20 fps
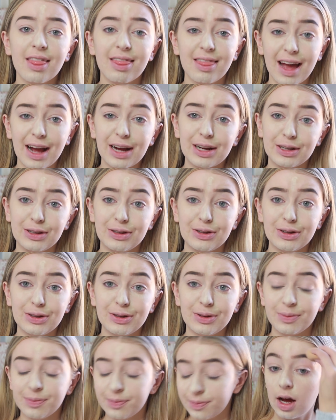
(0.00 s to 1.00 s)
That can
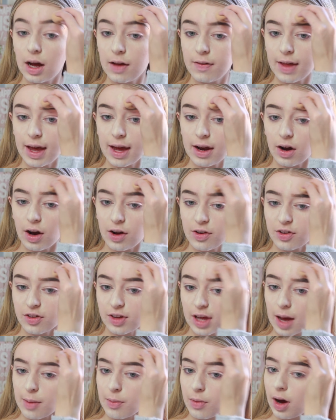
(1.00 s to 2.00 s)
do. And then I
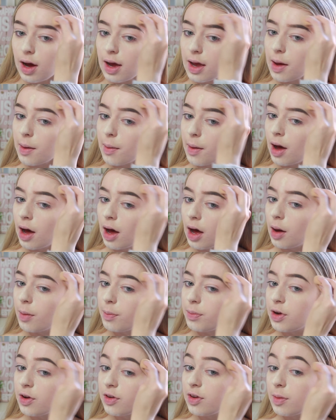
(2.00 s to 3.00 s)
just get my
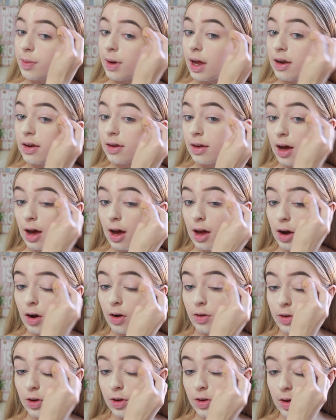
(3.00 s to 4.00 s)
beauty blender, and
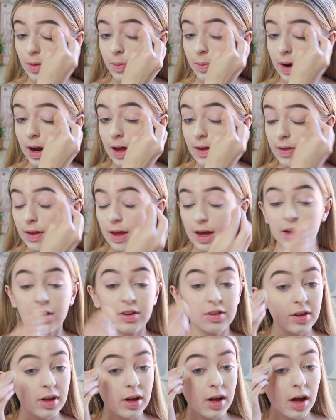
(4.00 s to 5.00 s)
I'll just blend
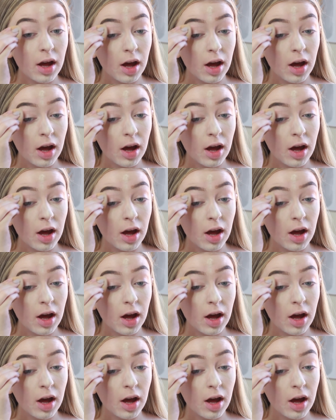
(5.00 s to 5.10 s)
this